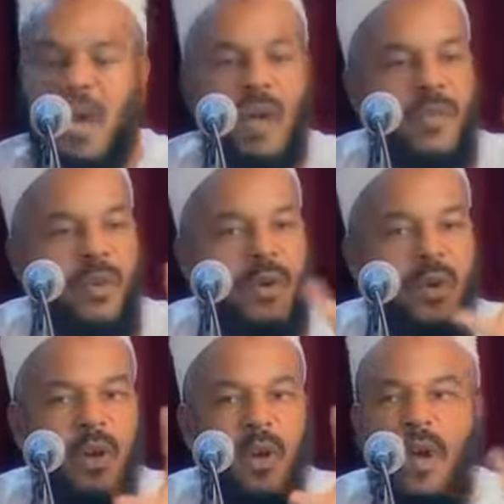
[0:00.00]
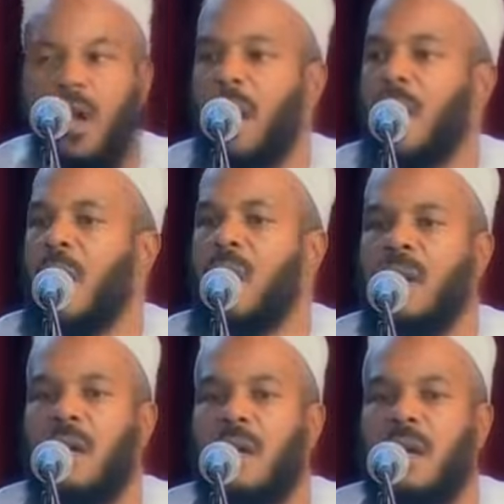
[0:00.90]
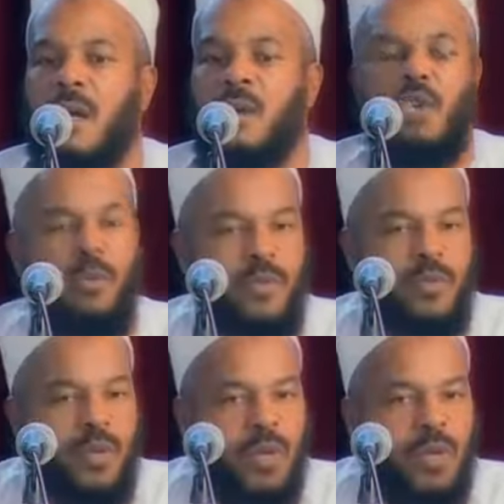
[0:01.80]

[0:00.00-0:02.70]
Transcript: other groups.